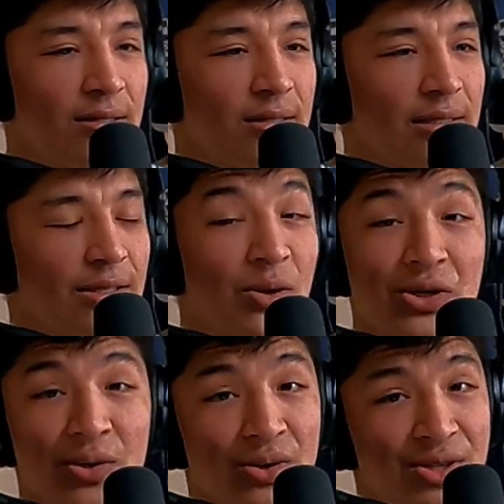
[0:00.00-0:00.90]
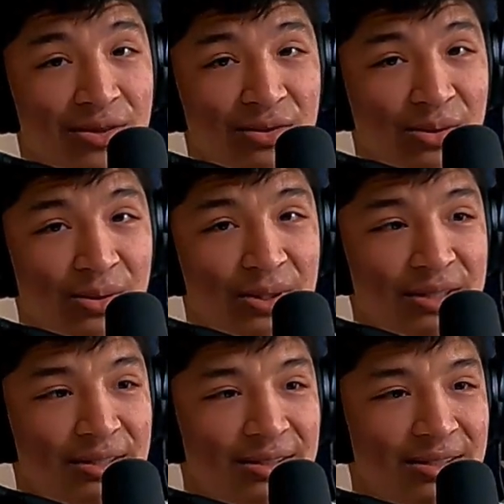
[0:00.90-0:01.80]
Uh, those are always
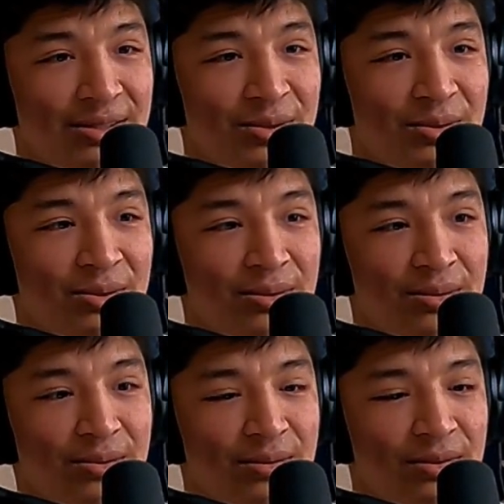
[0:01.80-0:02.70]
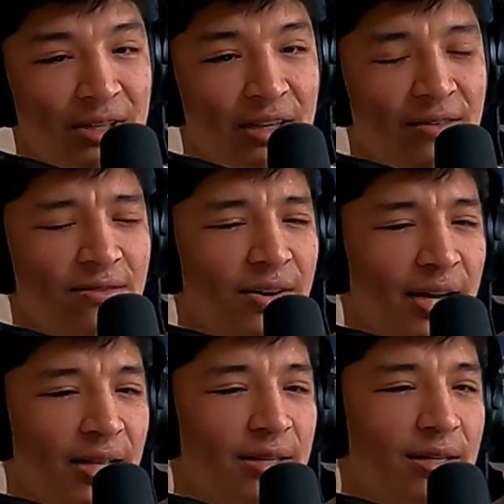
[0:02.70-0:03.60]
difficult to
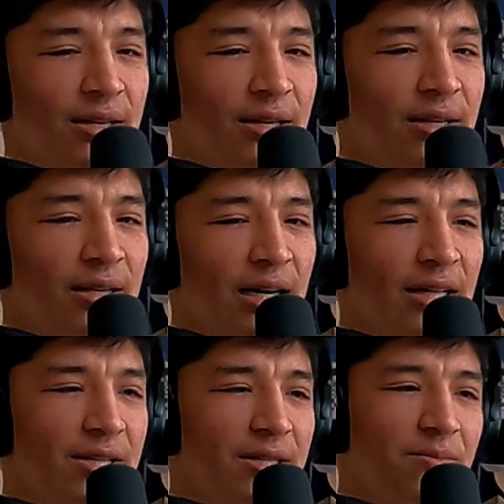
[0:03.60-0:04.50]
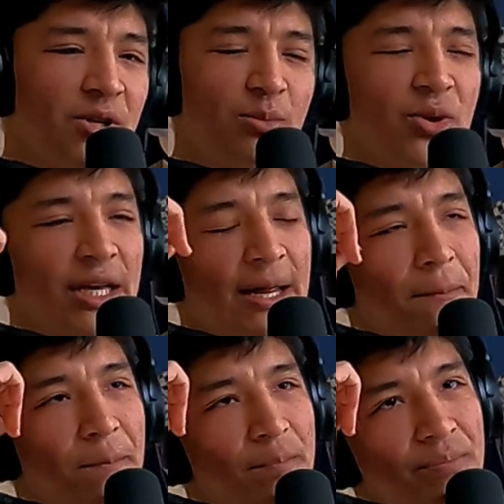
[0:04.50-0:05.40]
find, at least people that